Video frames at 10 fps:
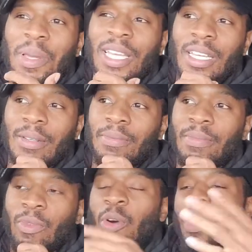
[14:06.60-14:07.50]
p.m.
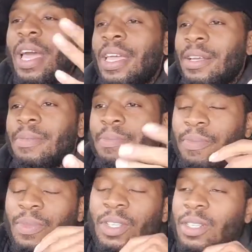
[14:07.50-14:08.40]
Well, a.m.,
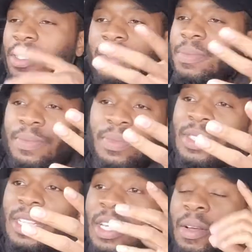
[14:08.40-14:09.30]
duh.
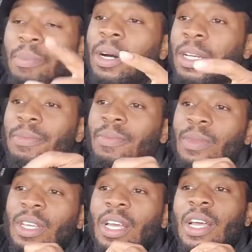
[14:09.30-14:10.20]
But
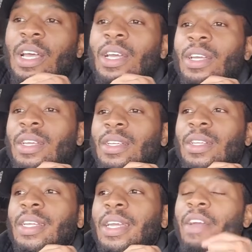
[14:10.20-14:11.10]

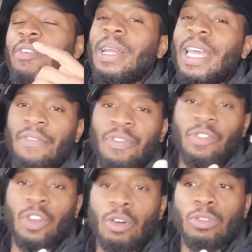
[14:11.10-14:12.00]
everybody have
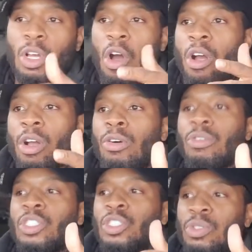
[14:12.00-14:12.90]
different goals. Our
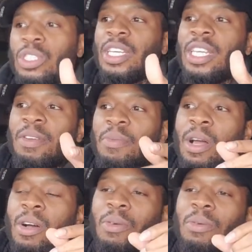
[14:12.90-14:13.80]
goal is usually to get
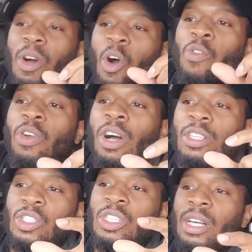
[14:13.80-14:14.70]
around over
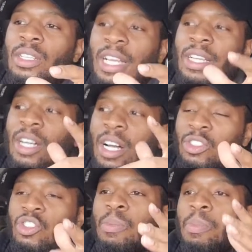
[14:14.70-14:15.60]
$100, like
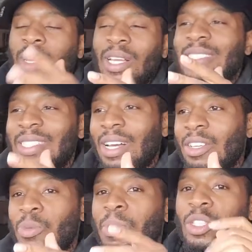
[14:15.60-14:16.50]

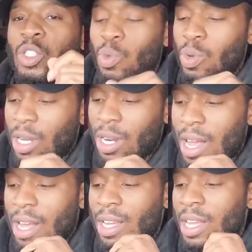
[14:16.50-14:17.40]
$100+ by 2
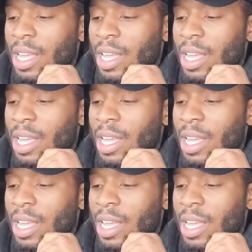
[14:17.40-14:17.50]
o'clock.